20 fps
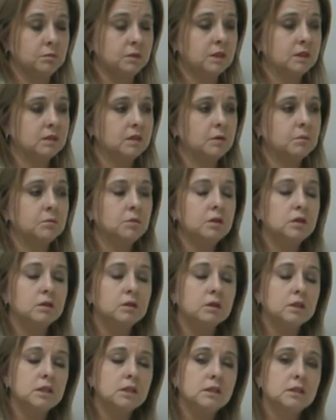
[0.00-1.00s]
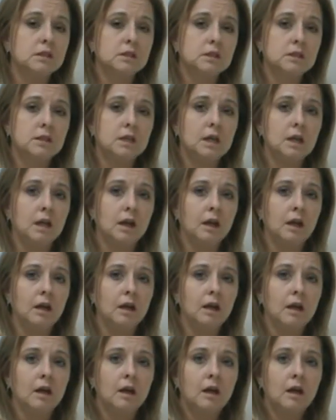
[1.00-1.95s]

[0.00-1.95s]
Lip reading: because I'm curious to see